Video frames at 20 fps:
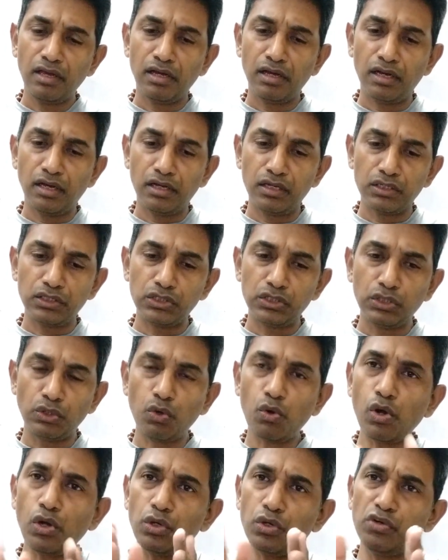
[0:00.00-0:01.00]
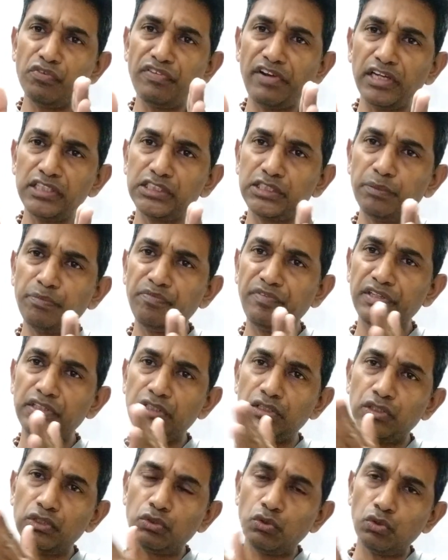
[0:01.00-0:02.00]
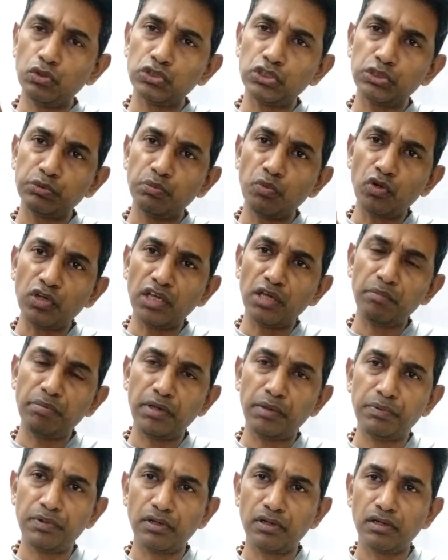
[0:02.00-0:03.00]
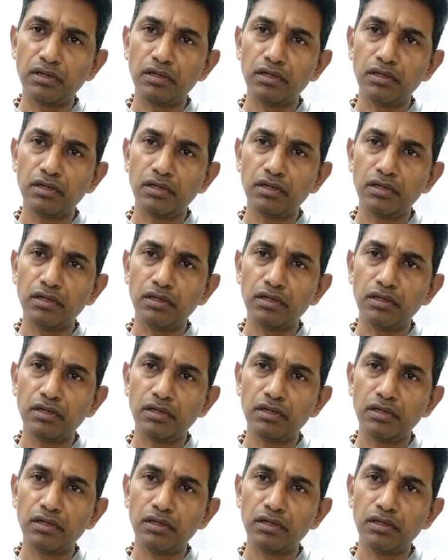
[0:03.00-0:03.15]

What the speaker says: don't do friendship with those smoking people.